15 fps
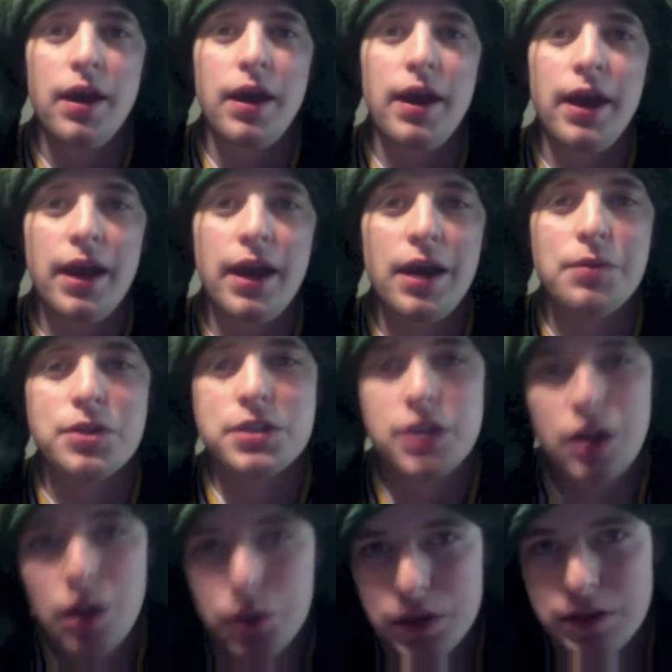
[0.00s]
And I'm just going
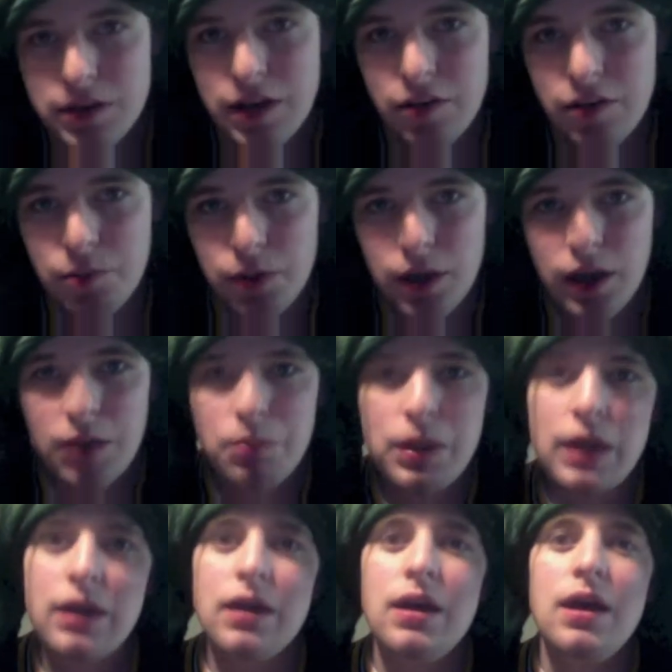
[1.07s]
to go with the safe pick and
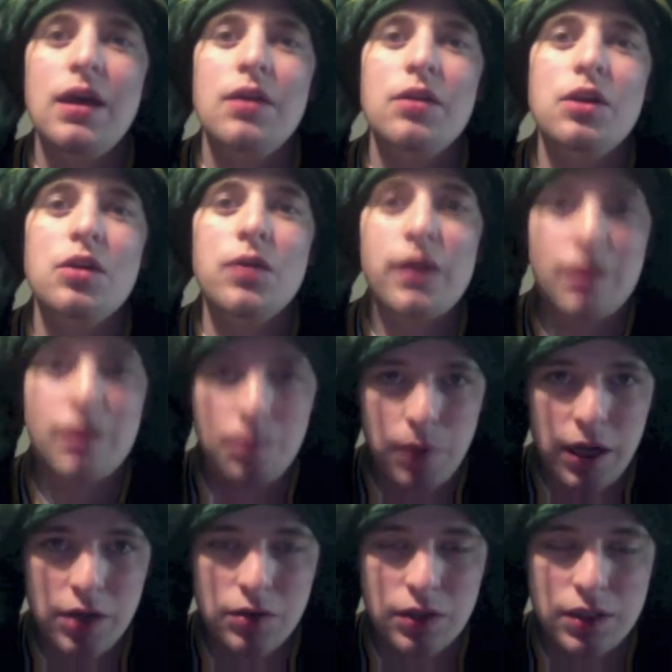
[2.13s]
pick the New England
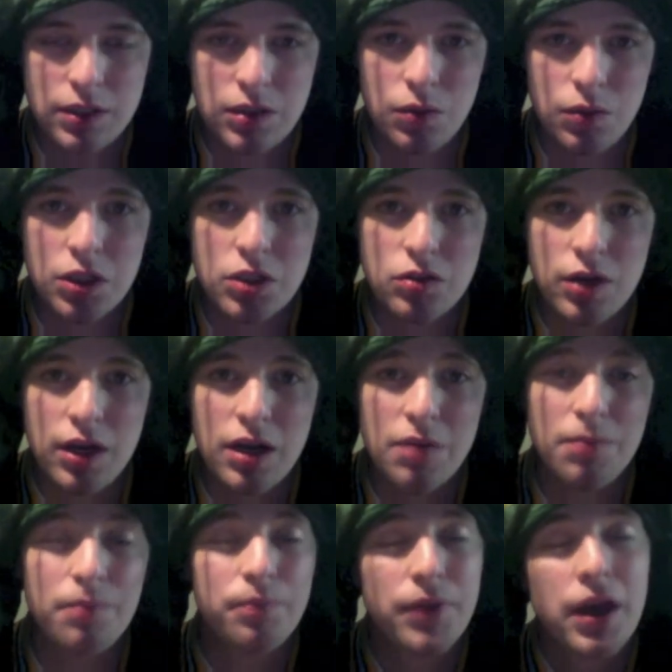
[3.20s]
Patriots to win straight up.
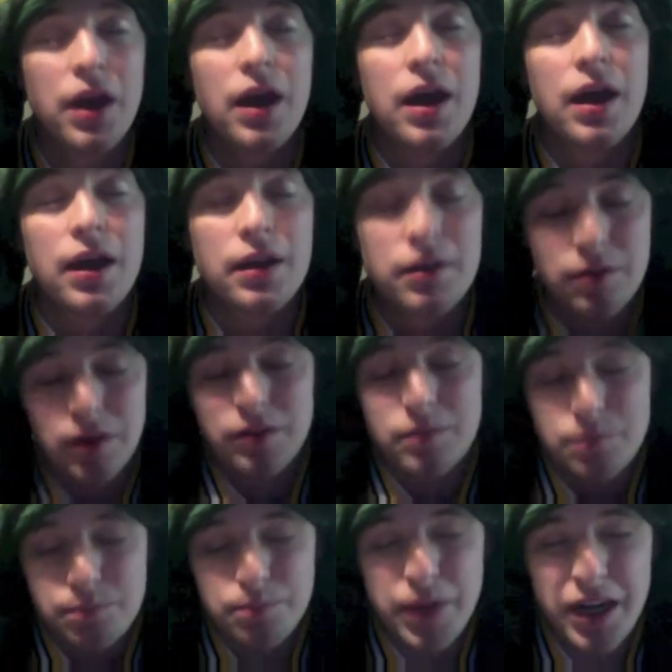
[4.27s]

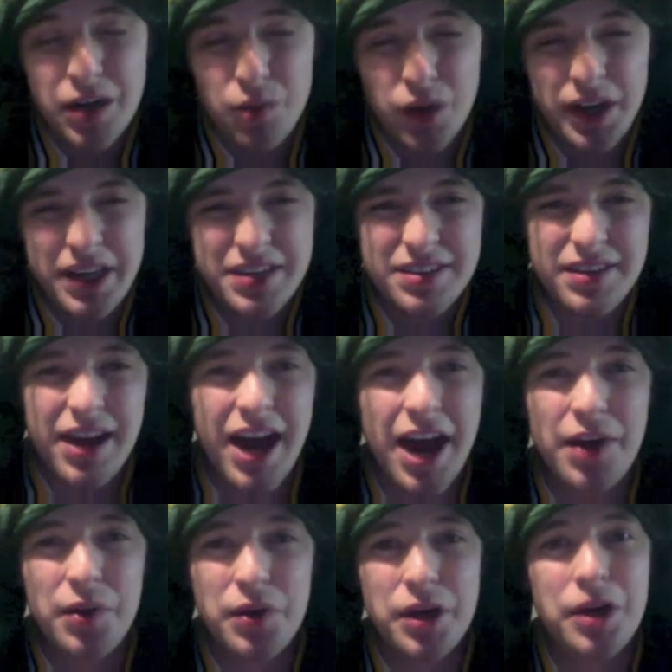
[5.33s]
Betting-wise, I
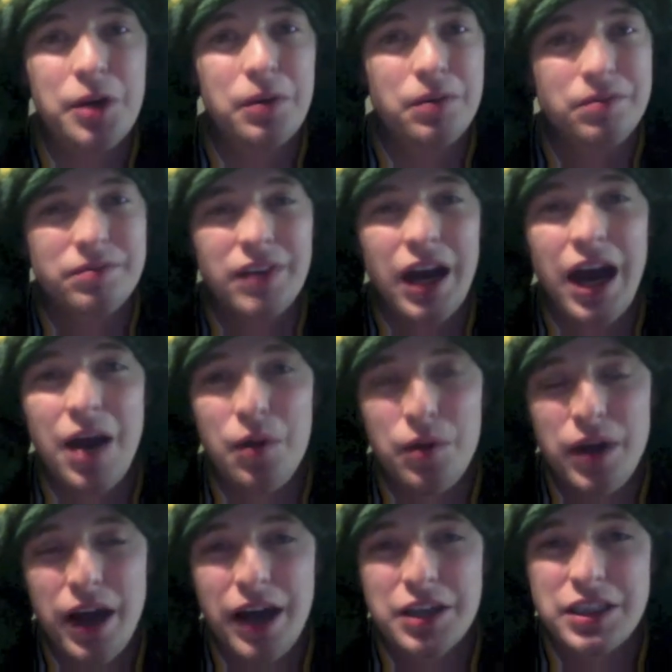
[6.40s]
don't know. I would
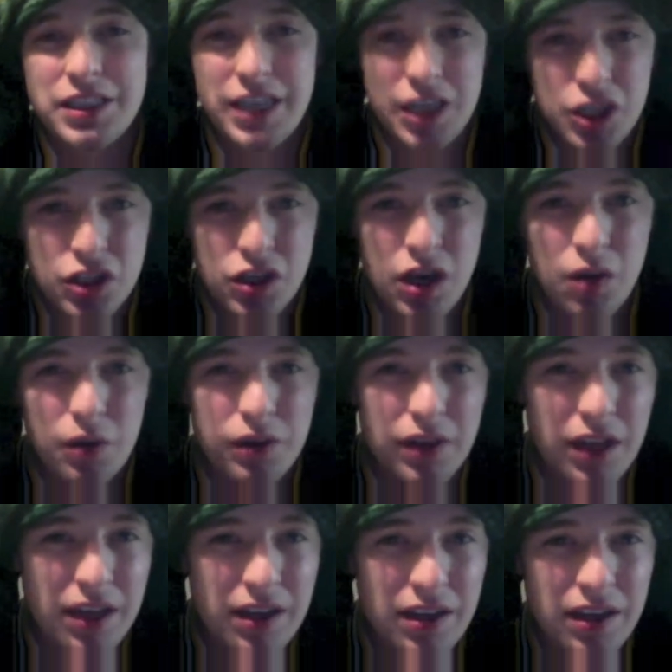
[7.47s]
actually take a shot
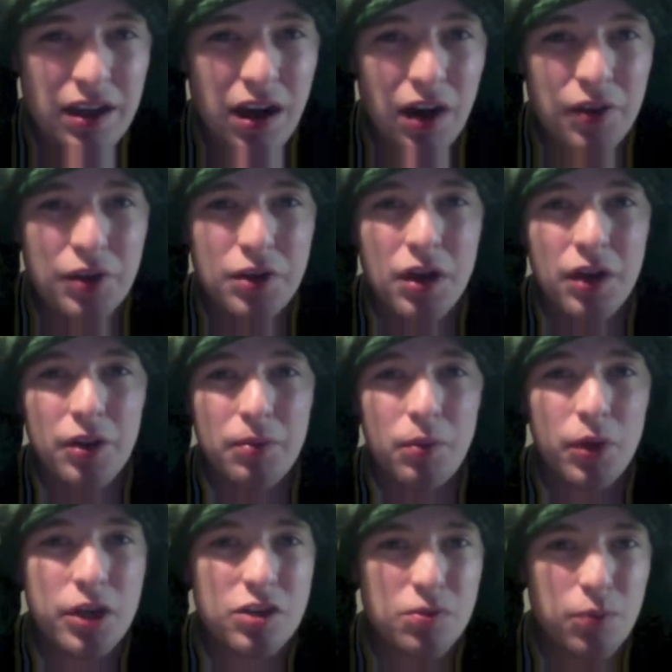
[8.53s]
with Indy on the
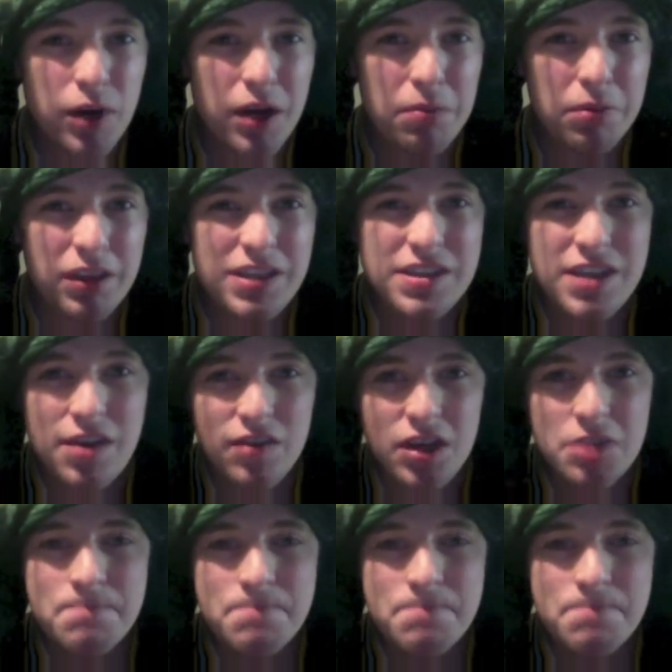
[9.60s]
point spread, +7.